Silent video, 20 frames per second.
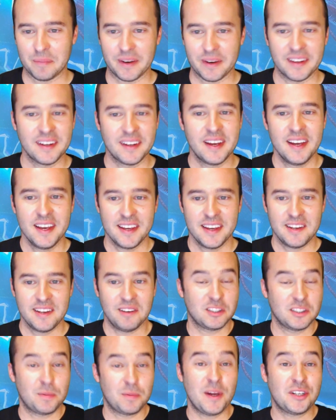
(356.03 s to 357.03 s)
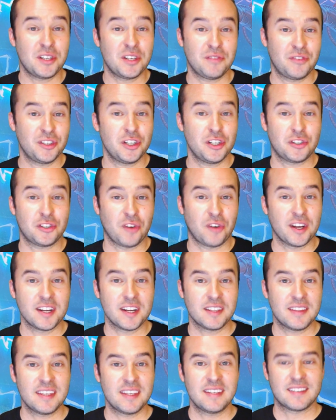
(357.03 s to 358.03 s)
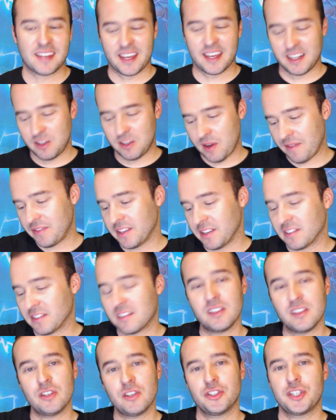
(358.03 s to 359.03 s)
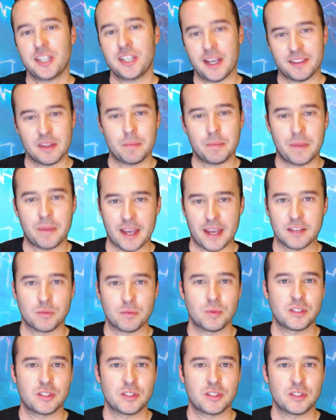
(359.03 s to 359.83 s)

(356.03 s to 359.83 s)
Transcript: but you know, especially if you're just running these you have the synergy at the base,